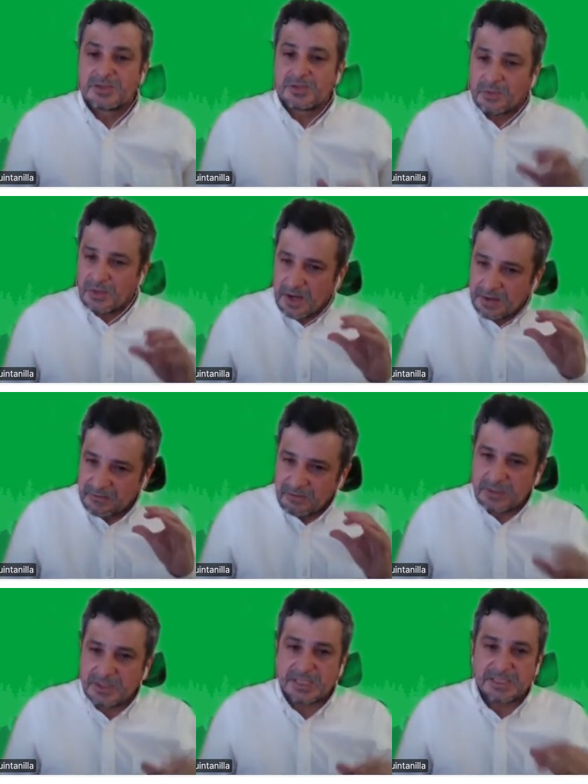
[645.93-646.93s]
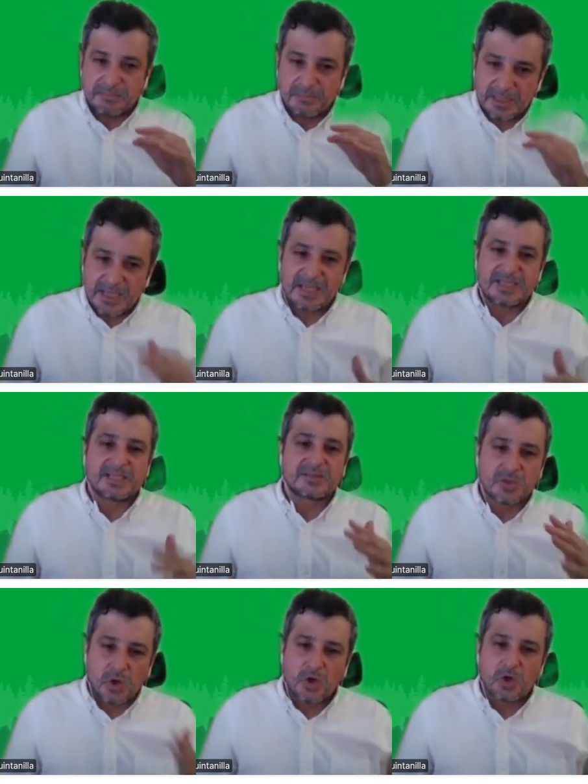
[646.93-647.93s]
So carefully determine the
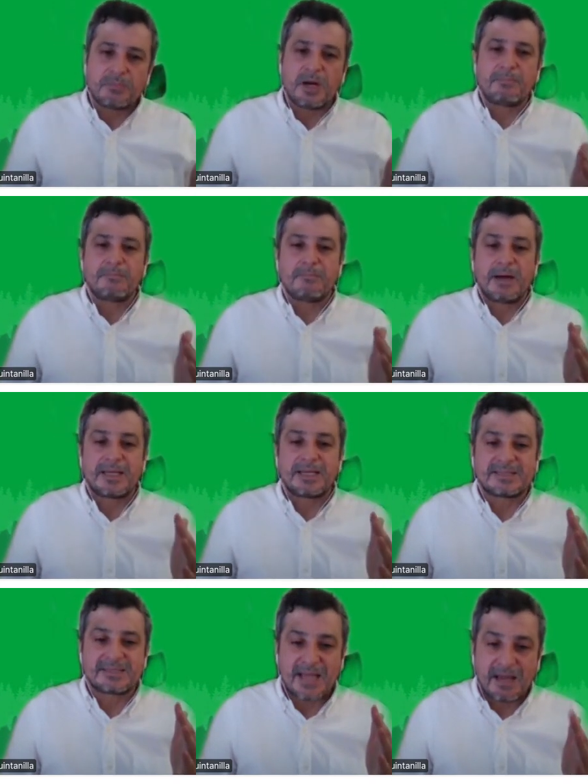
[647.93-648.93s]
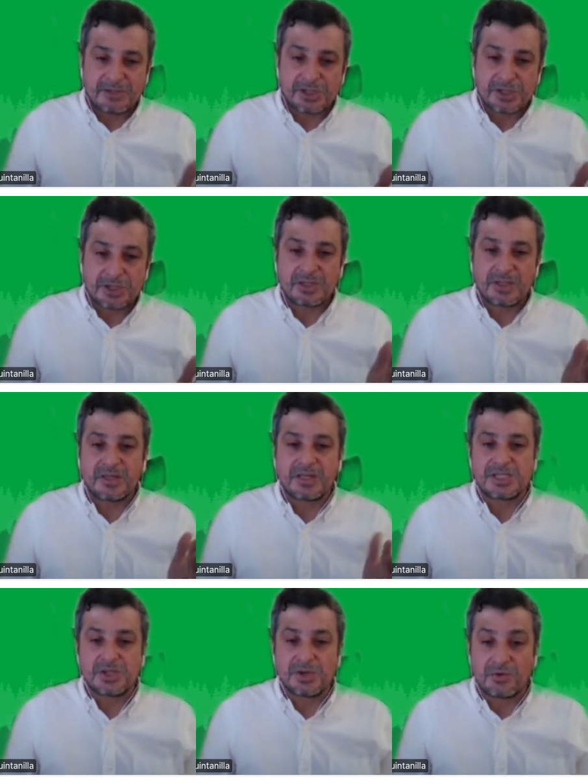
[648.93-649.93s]
scope and by establishing
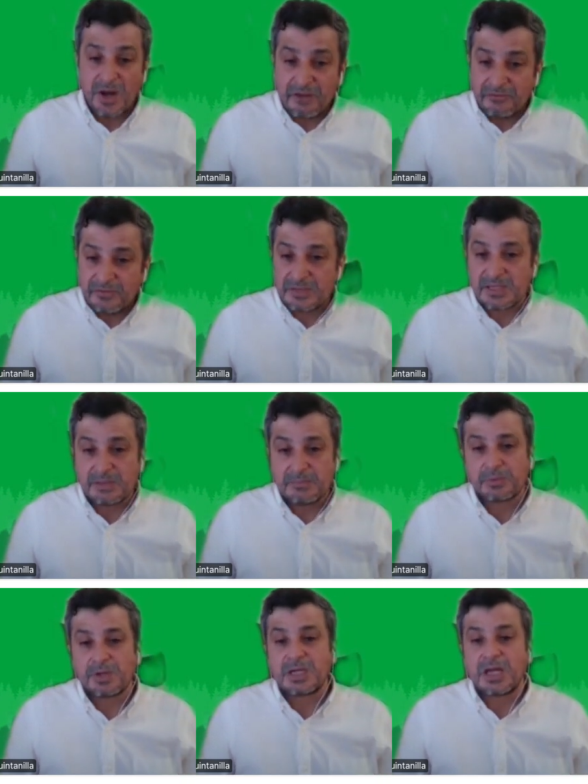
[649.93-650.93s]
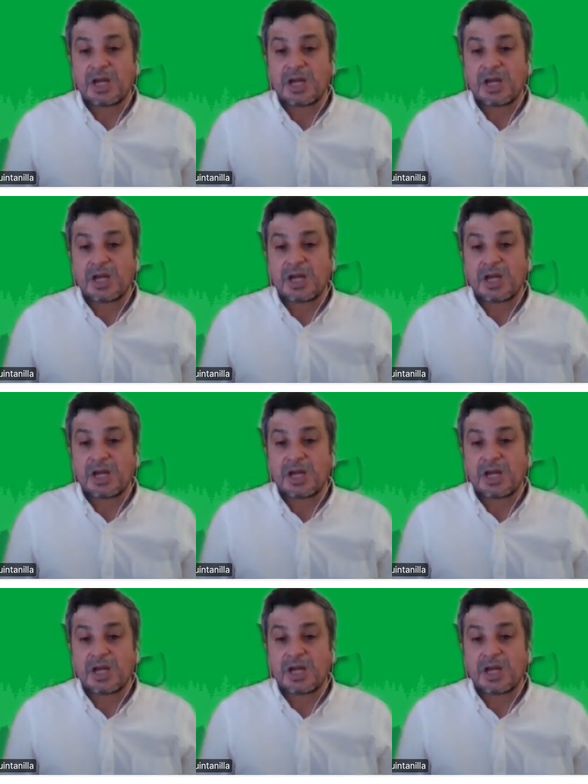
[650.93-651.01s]
the geographic, temporal,